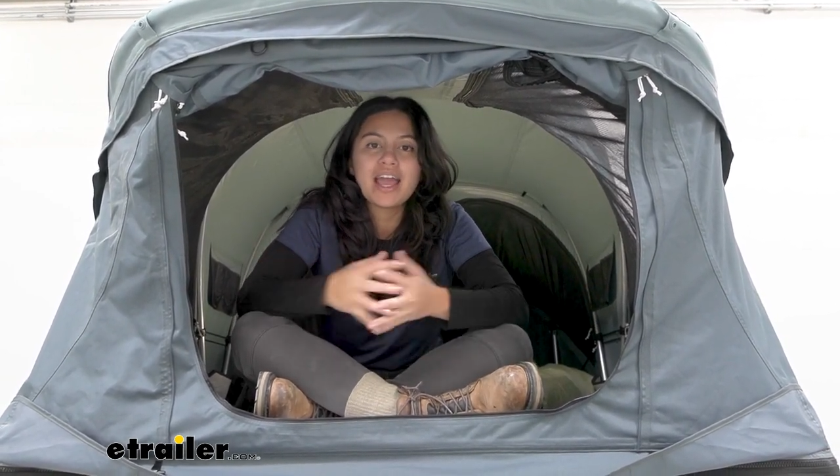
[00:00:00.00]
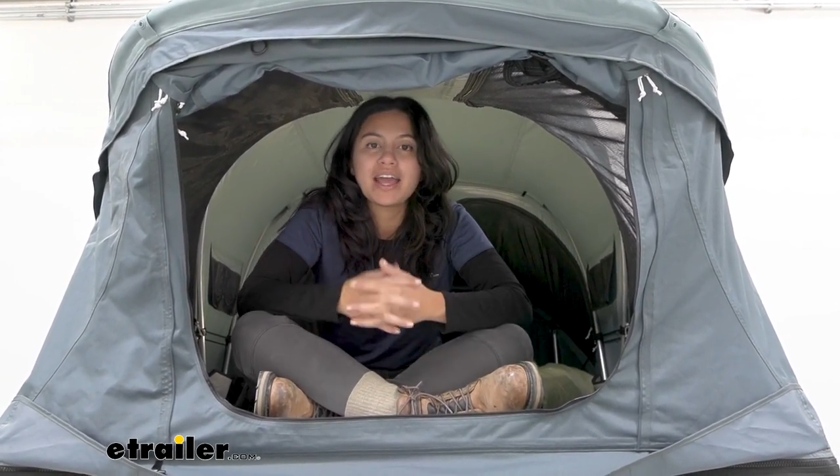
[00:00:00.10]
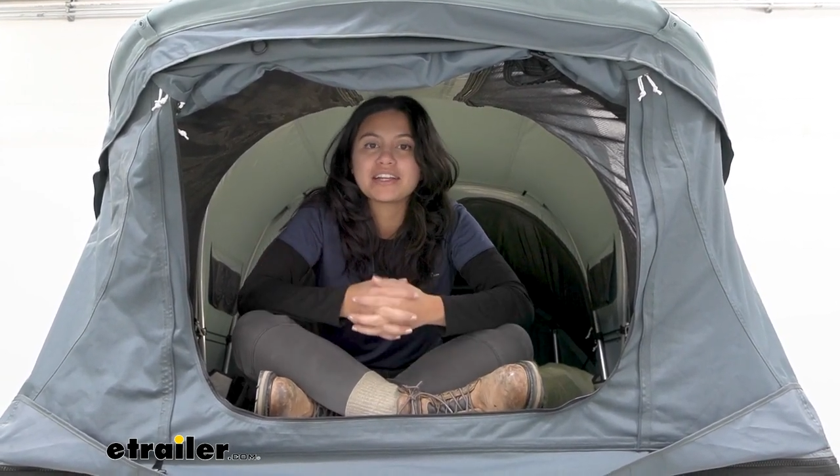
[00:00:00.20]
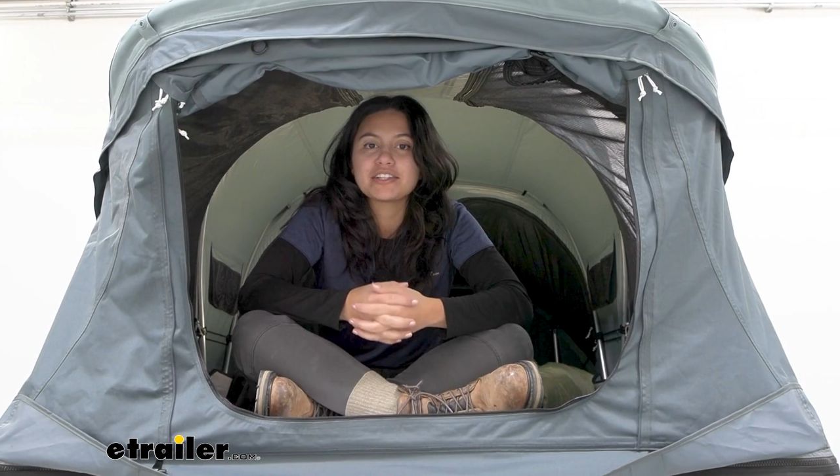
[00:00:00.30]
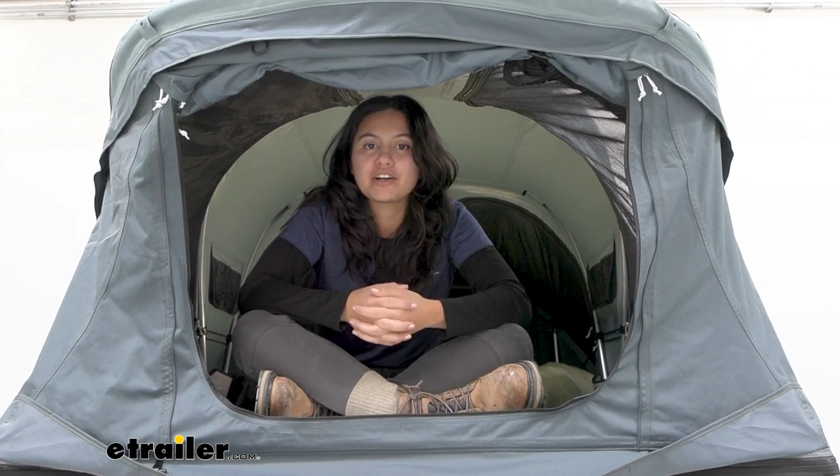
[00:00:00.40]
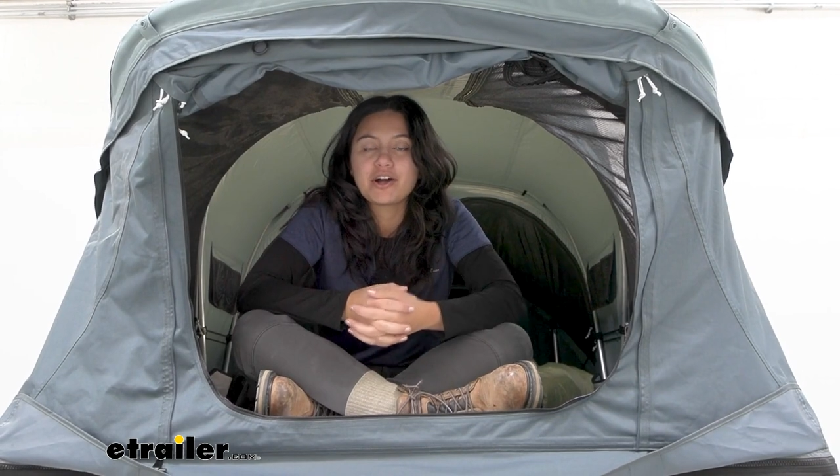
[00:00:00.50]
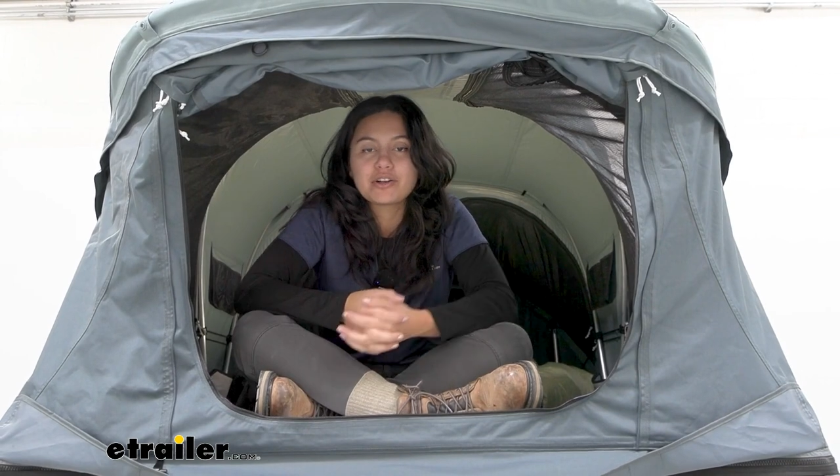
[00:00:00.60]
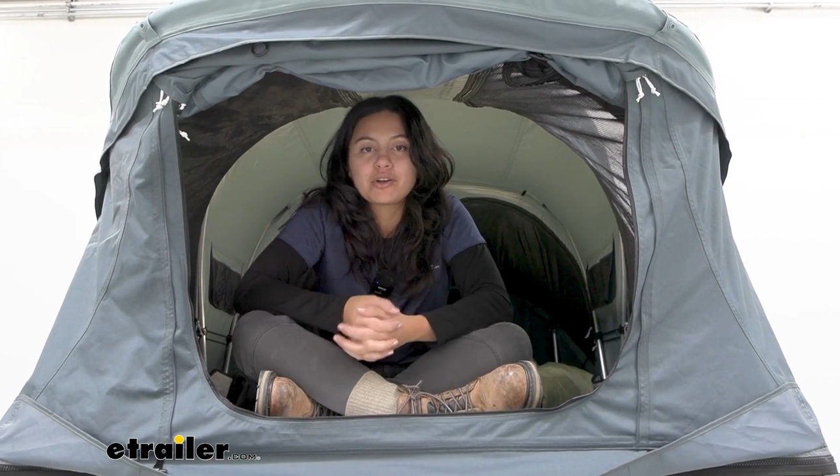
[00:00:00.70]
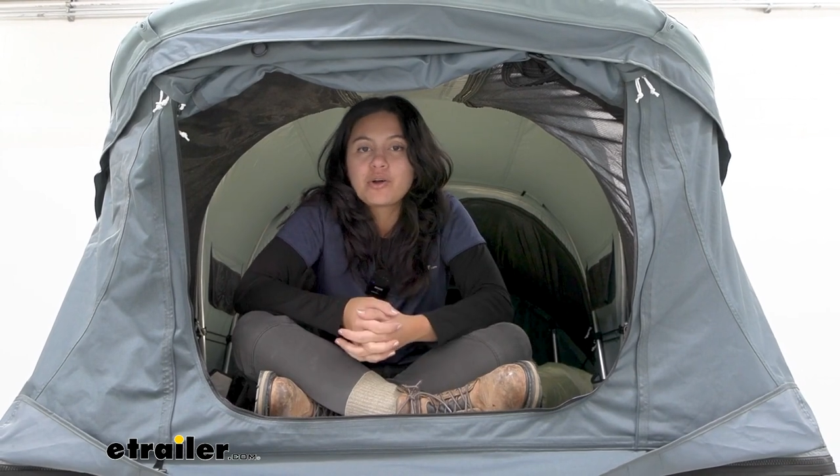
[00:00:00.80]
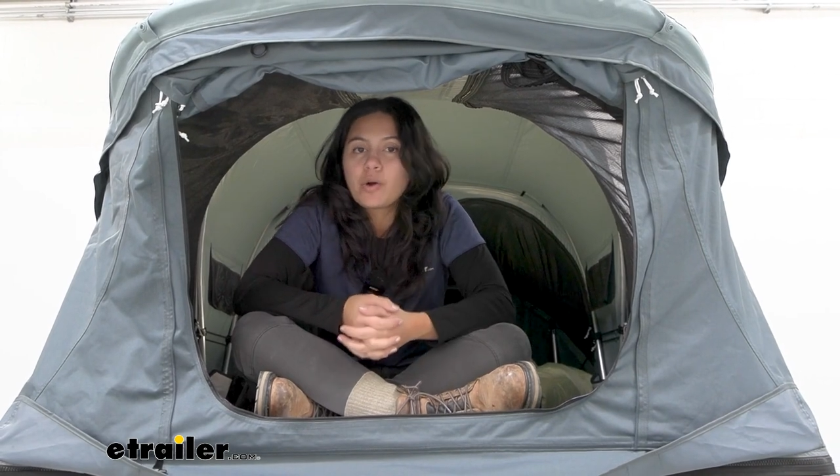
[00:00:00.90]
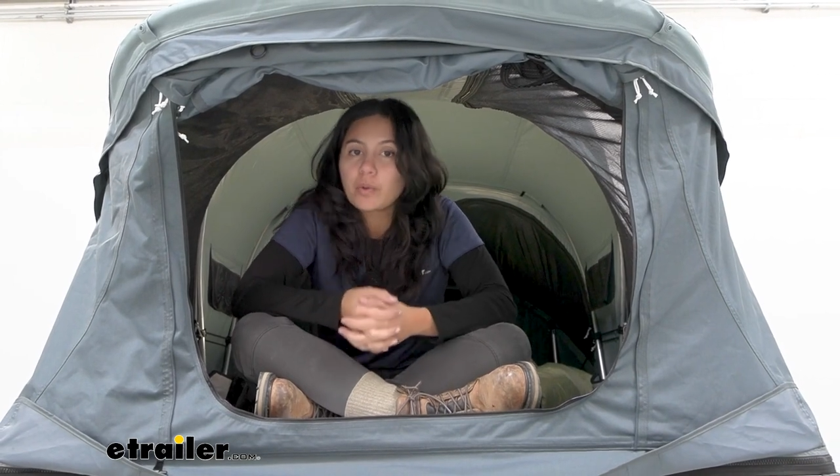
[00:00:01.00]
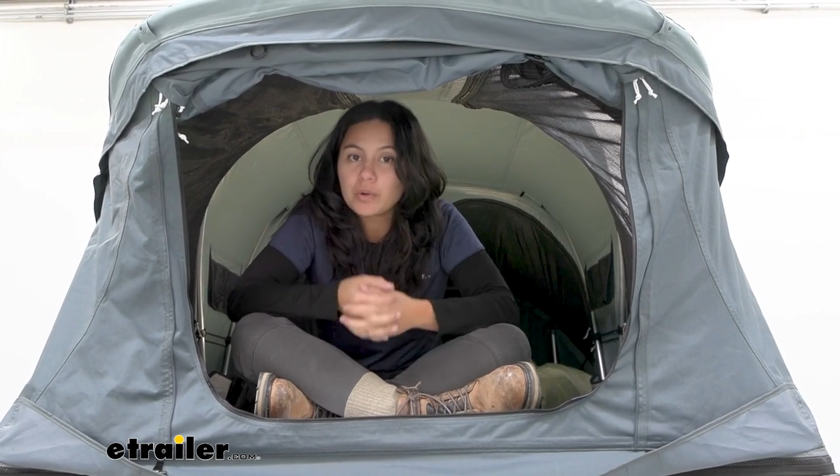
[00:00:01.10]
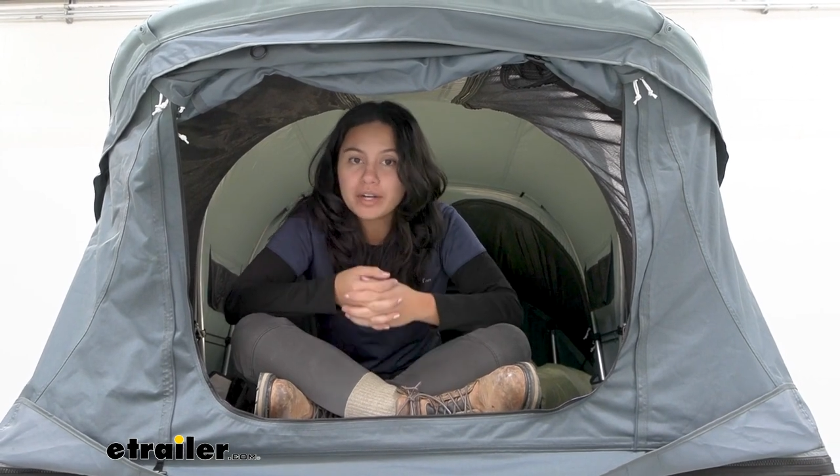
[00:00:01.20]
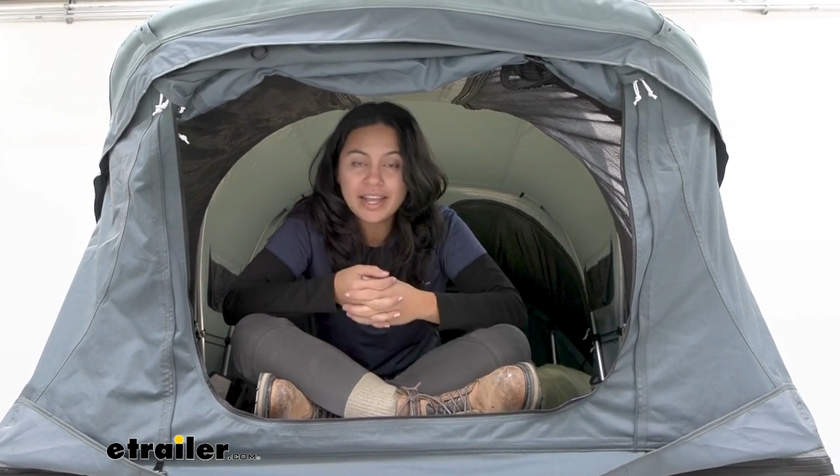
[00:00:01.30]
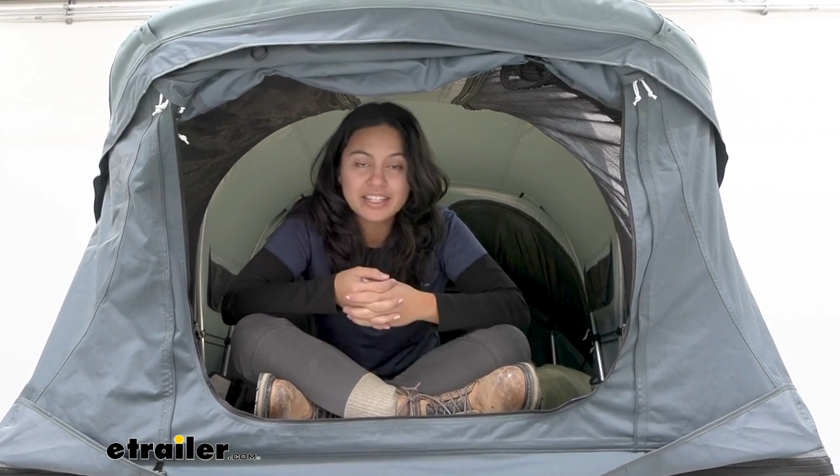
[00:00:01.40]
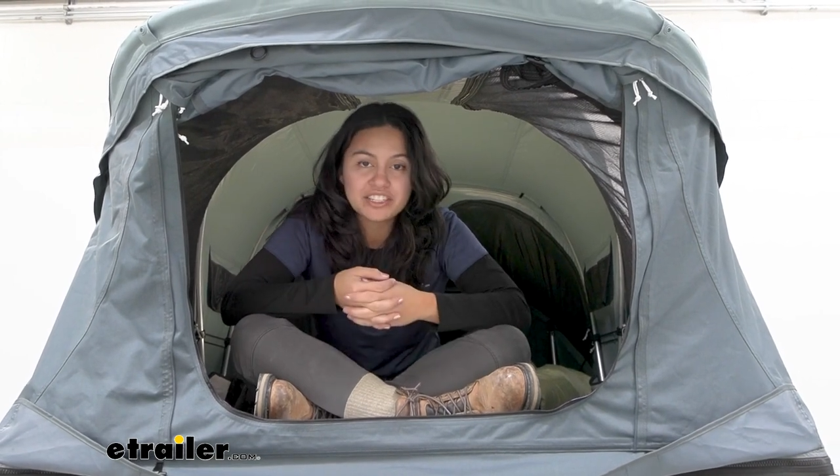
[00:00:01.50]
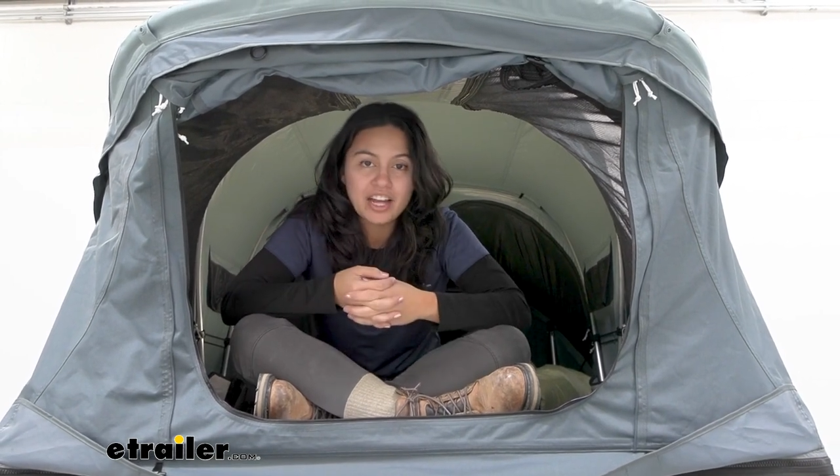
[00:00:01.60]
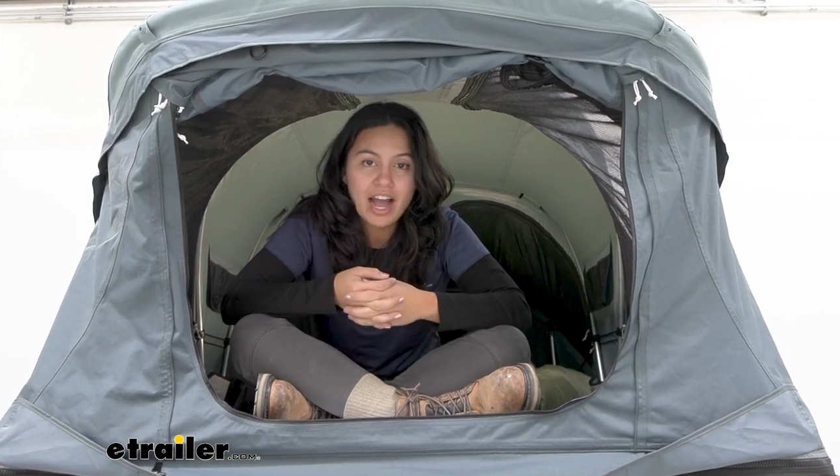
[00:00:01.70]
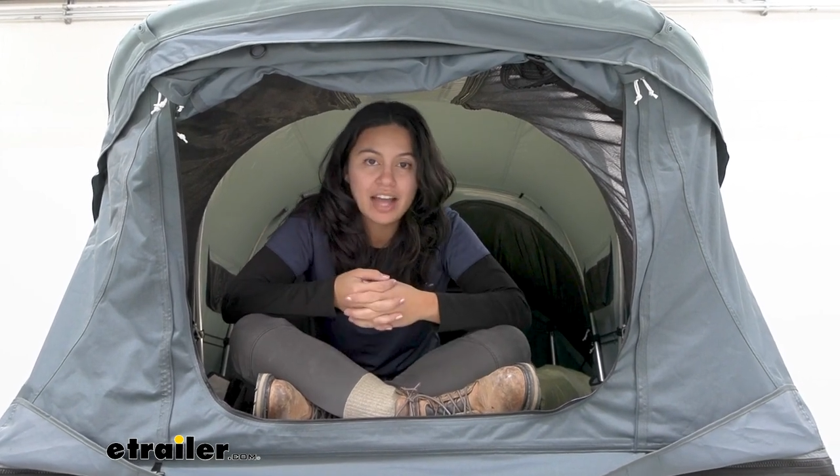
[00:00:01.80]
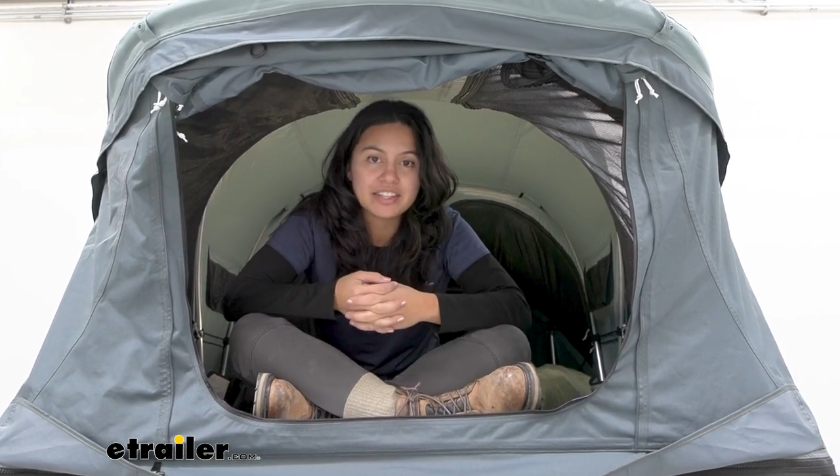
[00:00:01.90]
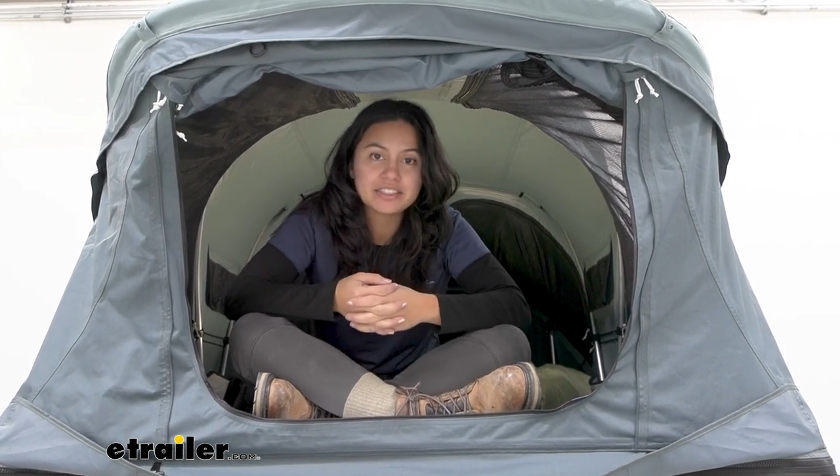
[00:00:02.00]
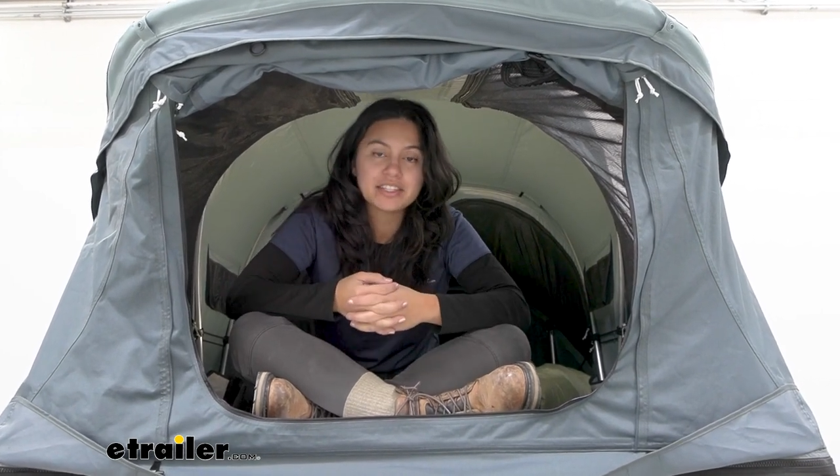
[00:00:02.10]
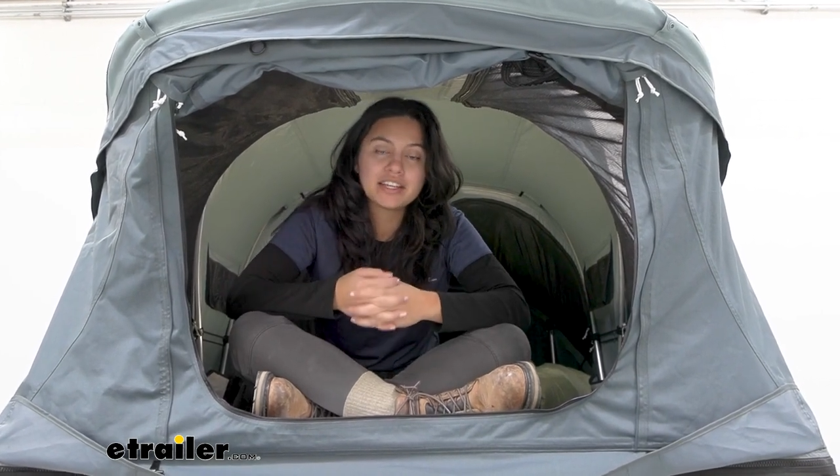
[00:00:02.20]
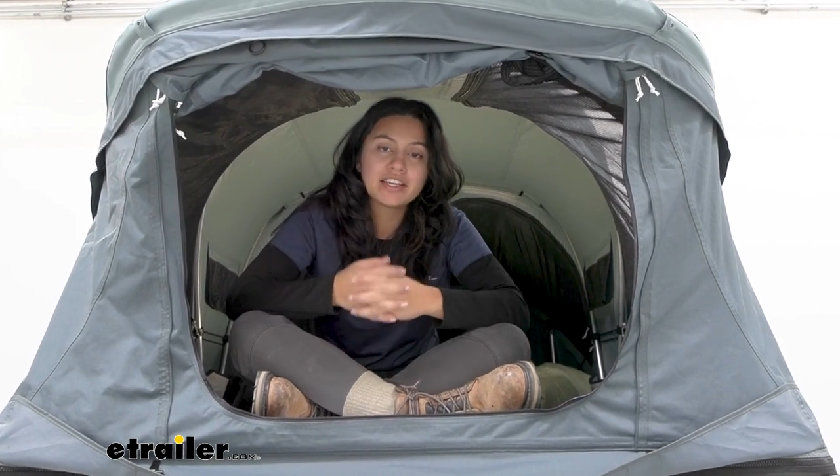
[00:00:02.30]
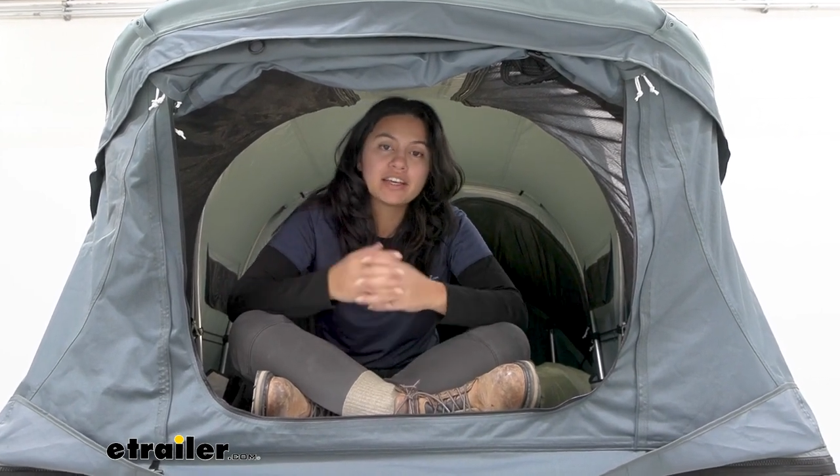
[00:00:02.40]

and a dog or a child.